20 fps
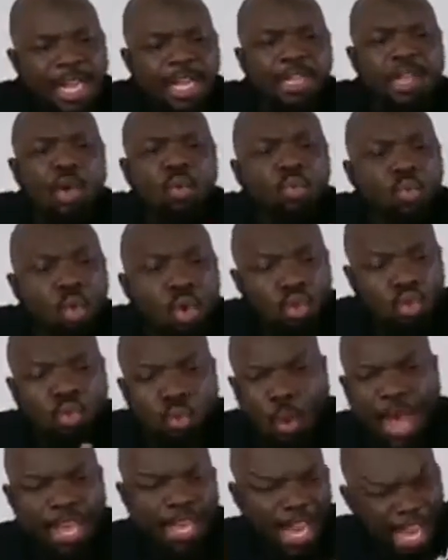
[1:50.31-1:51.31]
the good
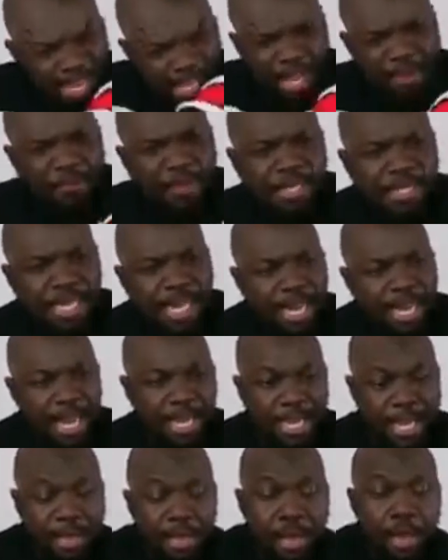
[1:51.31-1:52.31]
work at Kevin
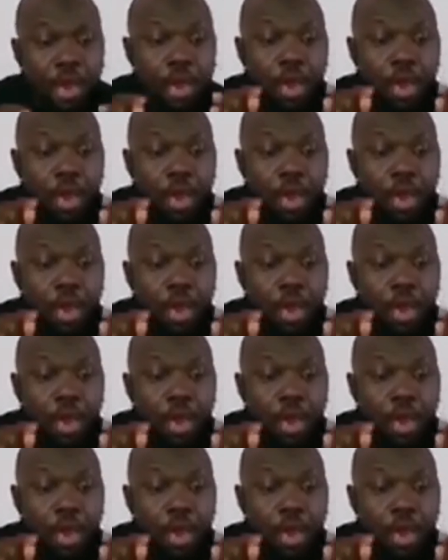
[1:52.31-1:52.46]
Taylor ye?